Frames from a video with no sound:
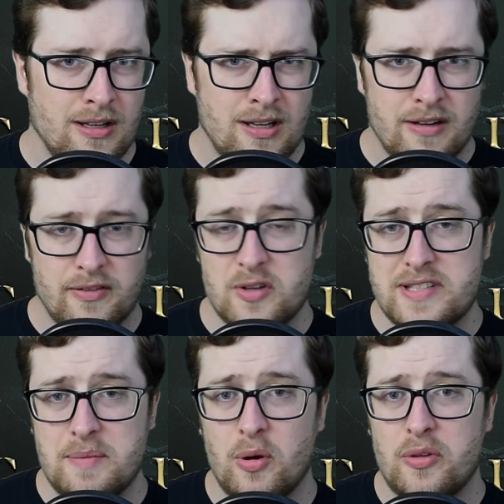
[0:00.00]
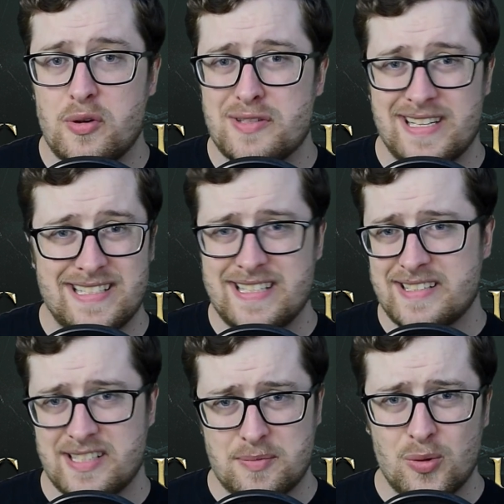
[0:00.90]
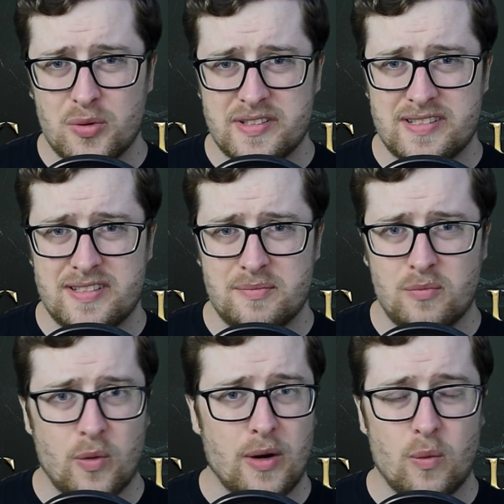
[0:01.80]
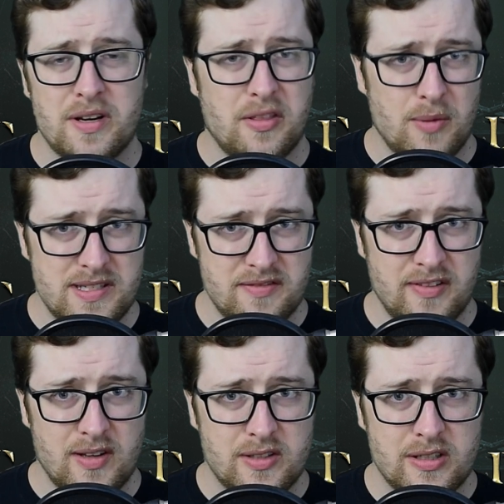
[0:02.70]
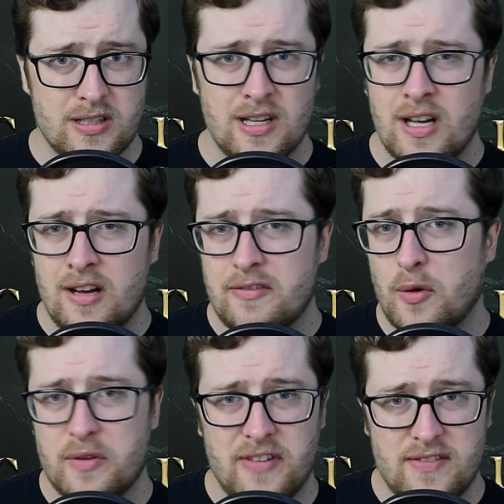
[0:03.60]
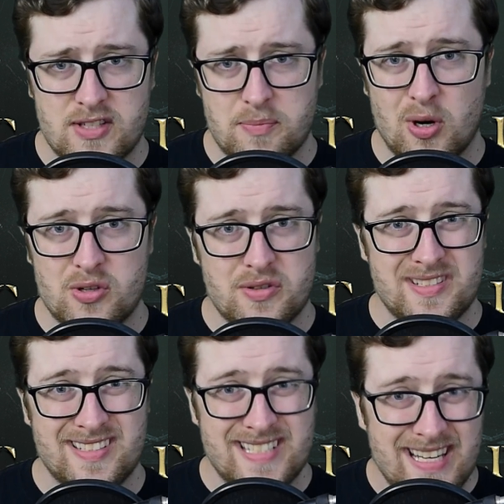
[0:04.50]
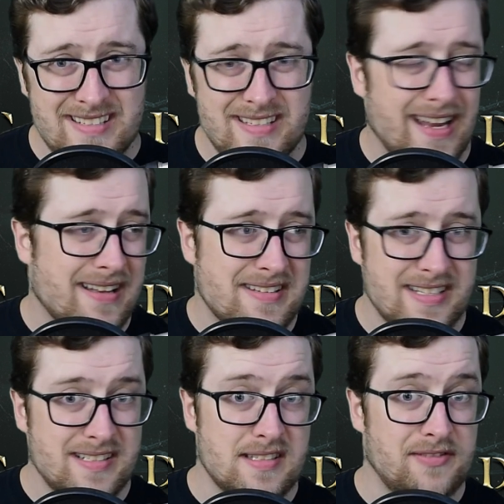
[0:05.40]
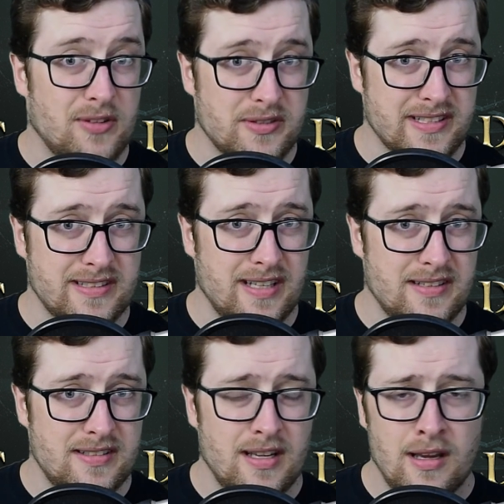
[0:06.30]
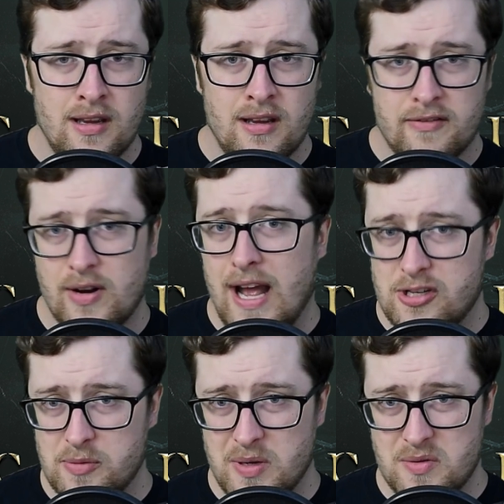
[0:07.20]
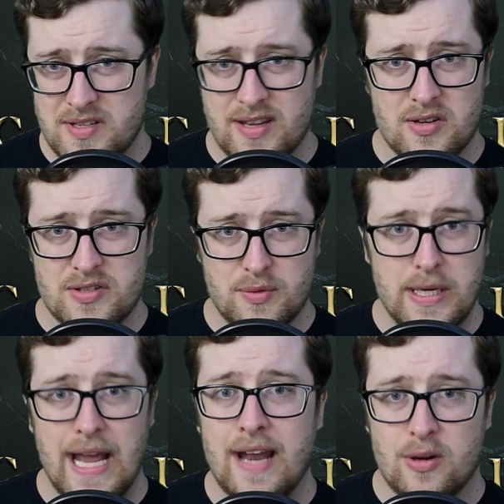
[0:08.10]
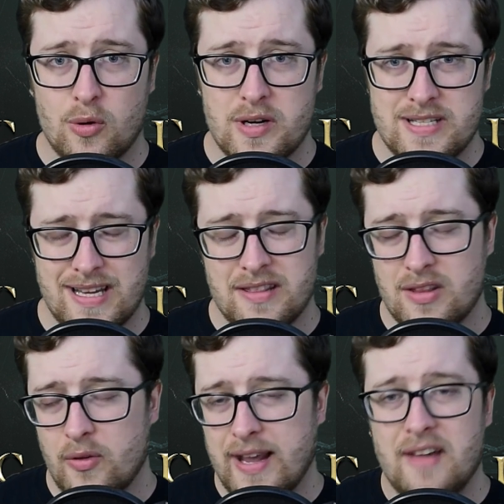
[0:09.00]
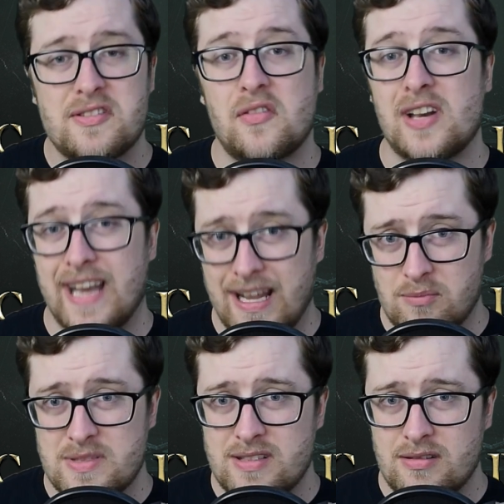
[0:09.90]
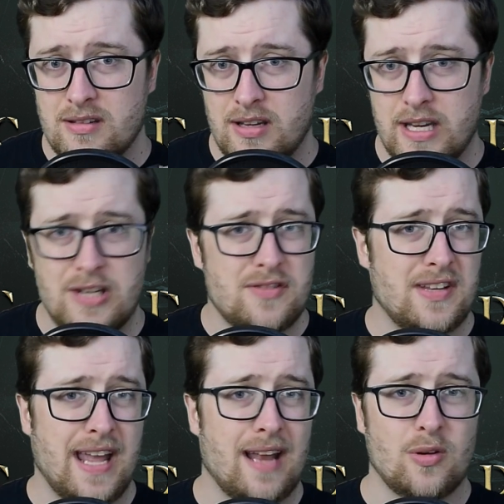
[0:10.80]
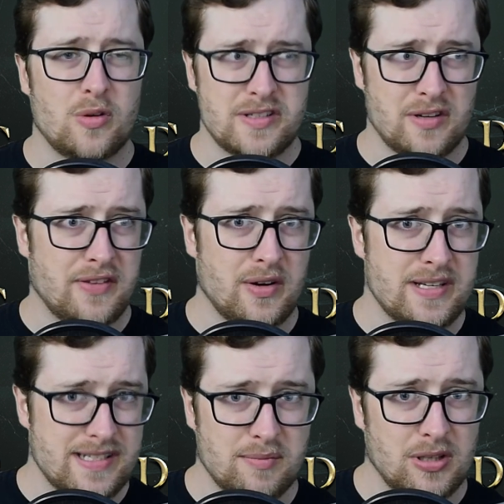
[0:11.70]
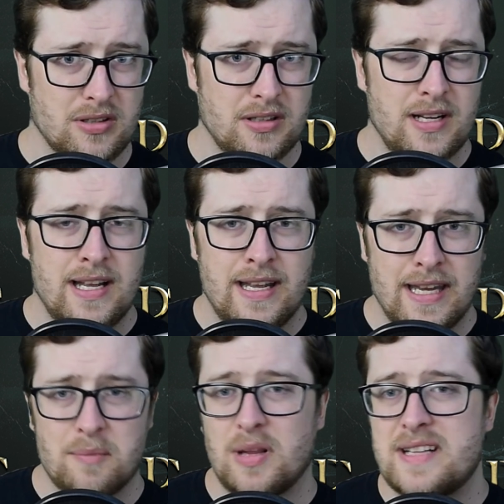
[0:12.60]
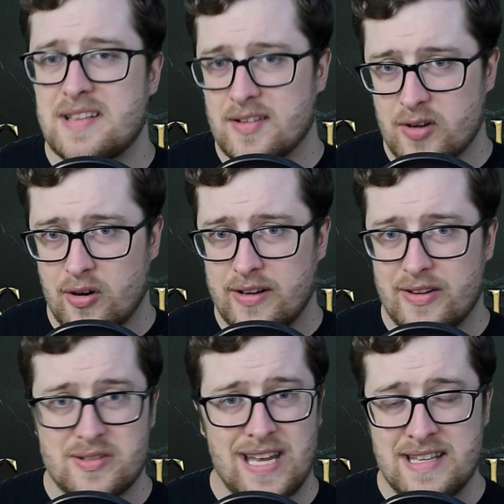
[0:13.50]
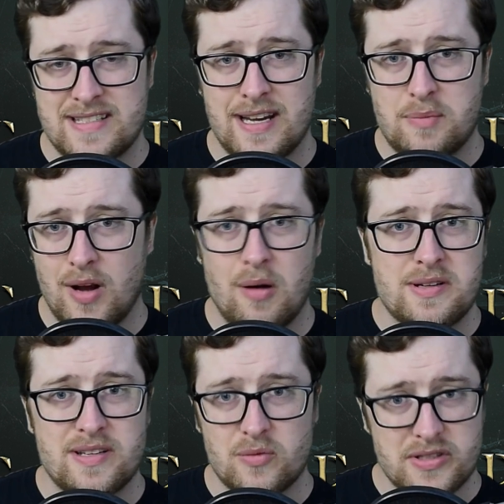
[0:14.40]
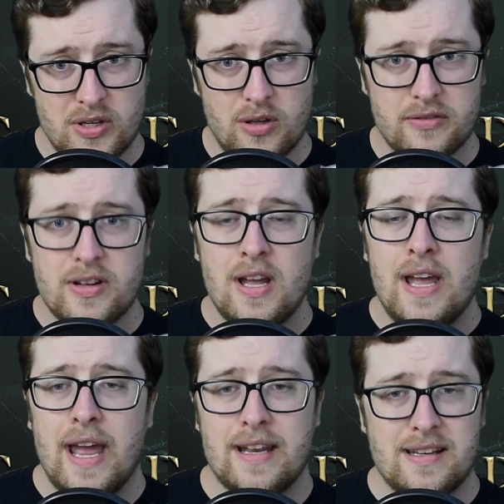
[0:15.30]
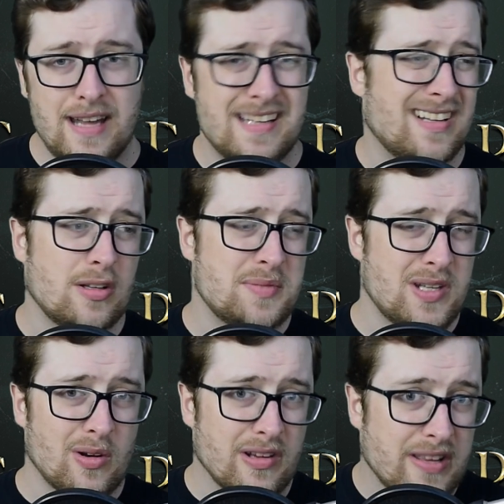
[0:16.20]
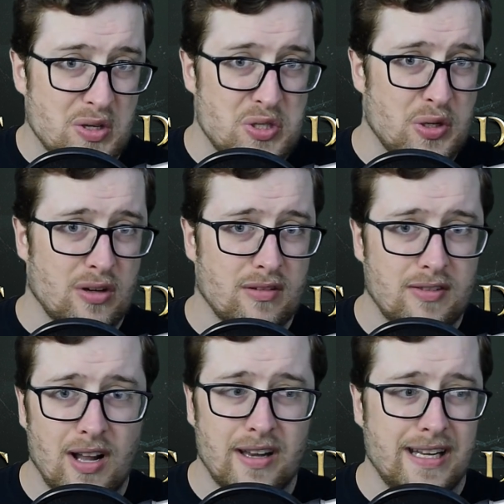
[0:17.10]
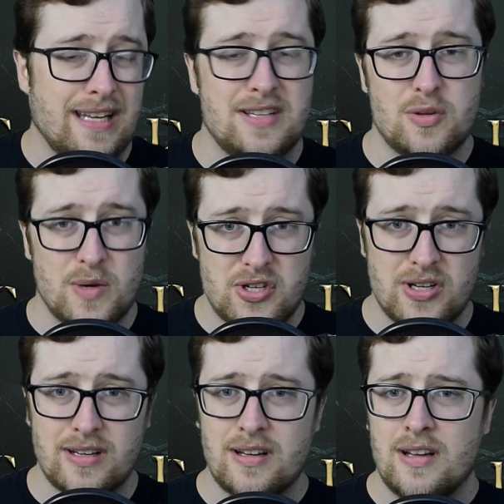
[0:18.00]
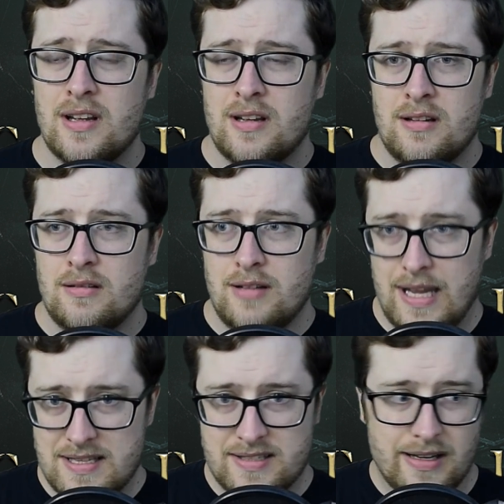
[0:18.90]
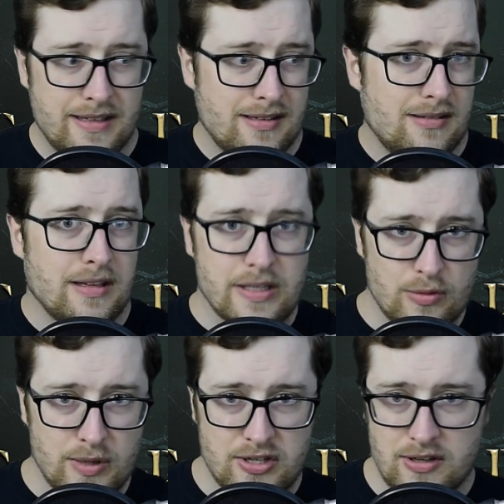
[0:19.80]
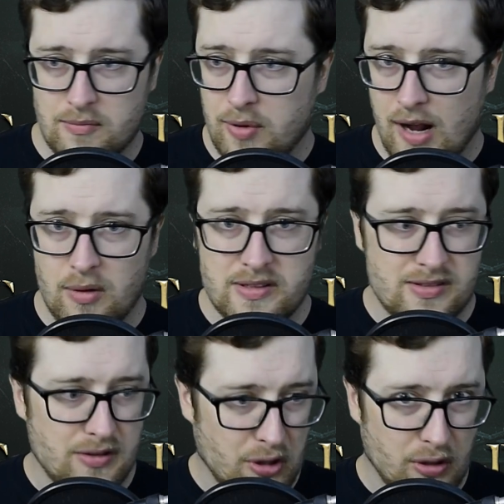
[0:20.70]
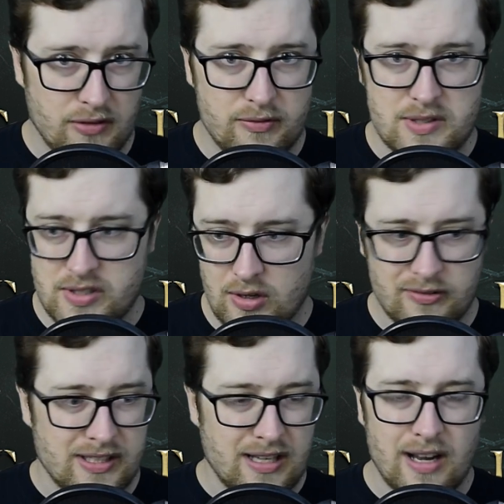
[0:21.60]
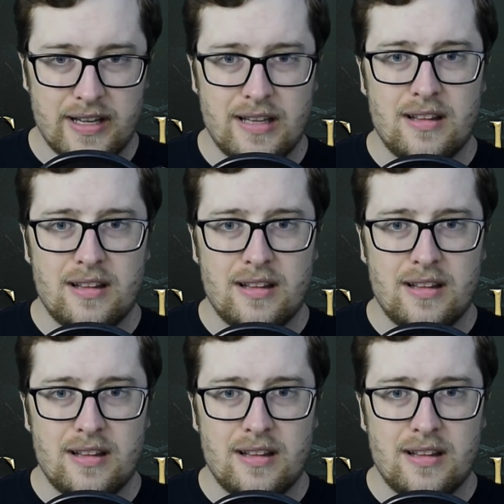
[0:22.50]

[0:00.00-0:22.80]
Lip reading: First, they both use a D6 pool system, where 1 to 3 is a failure, 4 to 5 is a partial success, and 6 is a full success. For attributes, there's 3 categories, and though they have different names, each of the categories are very similar. In Blades in the Dark, there's Insight, Prowess, and Resolve, and in Candela Obscura, there's Nerve, Cunning, and Intuition. Insight, Intuition, Prowess, Nerve, Resolve, and Cunning.